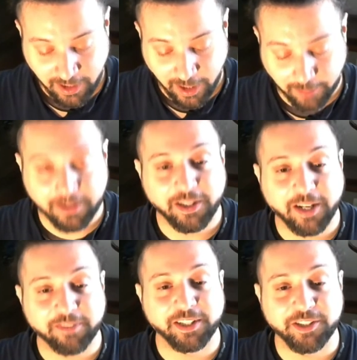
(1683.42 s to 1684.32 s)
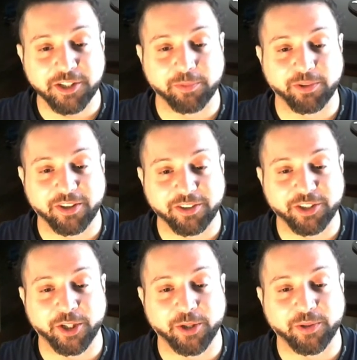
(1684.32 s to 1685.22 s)
I'm gonna have to get someone on the
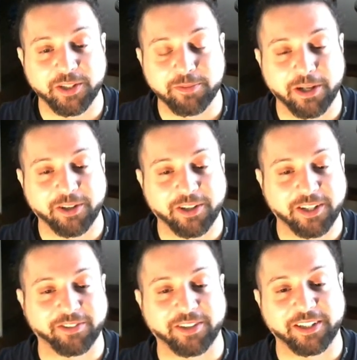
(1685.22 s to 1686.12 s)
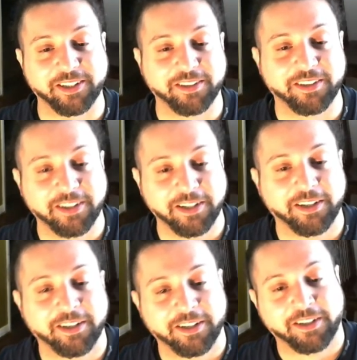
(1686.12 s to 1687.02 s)
show that's better at, like,
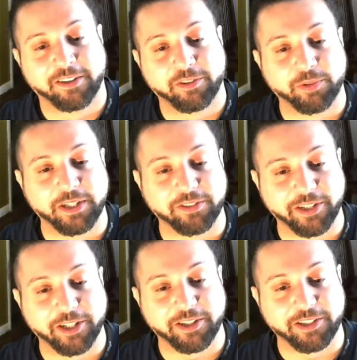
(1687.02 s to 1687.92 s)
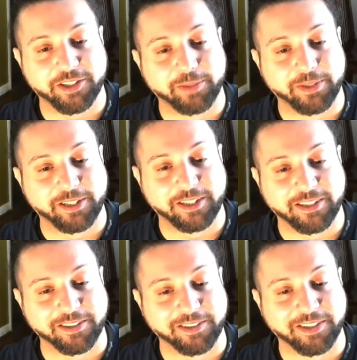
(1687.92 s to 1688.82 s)
reading lyrics than me,
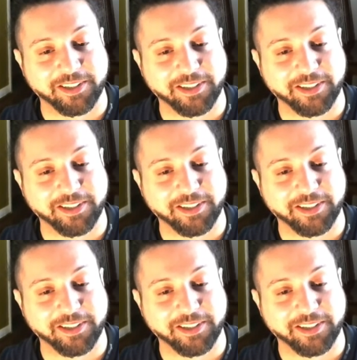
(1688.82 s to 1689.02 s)
because